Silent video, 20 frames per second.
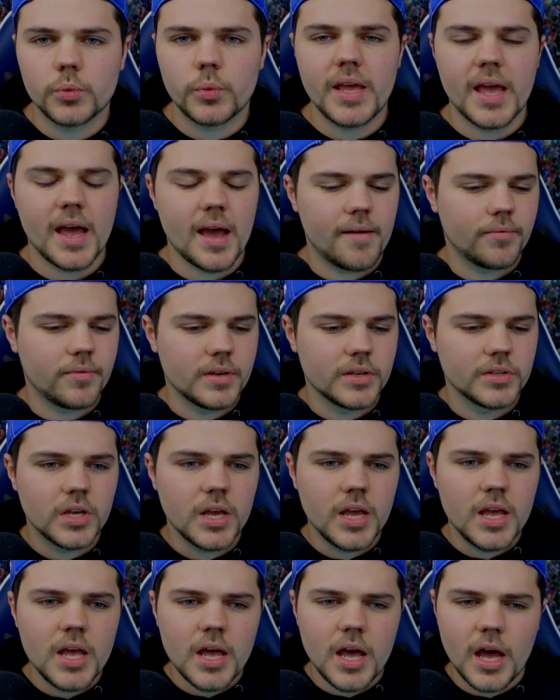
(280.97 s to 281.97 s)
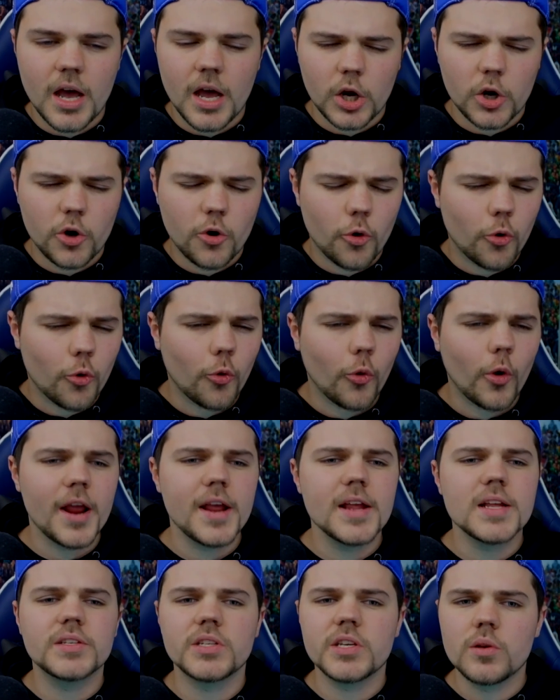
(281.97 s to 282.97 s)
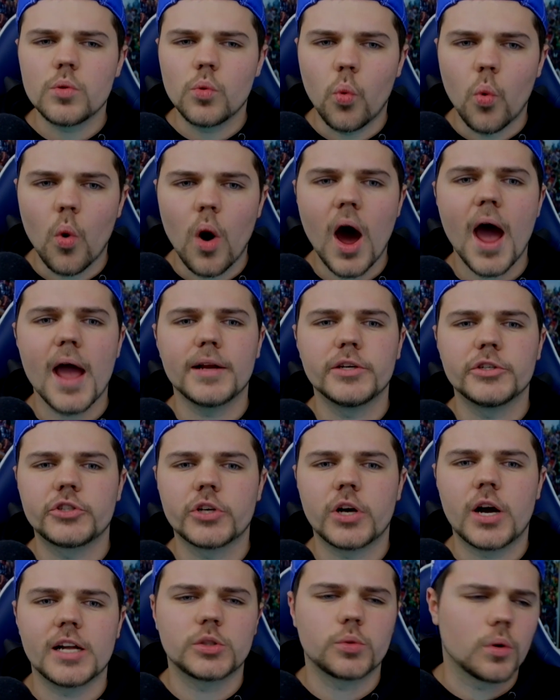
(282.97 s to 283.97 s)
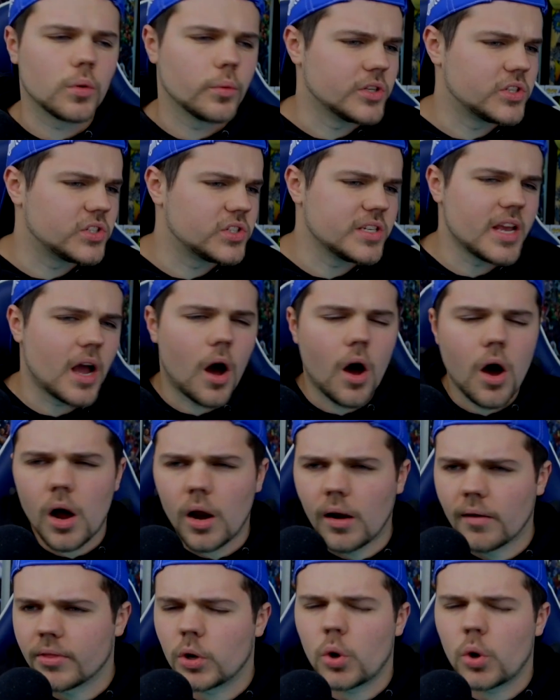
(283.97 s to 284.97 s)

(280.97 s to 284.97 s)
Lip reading: We have these crazy wide shots where we see all of the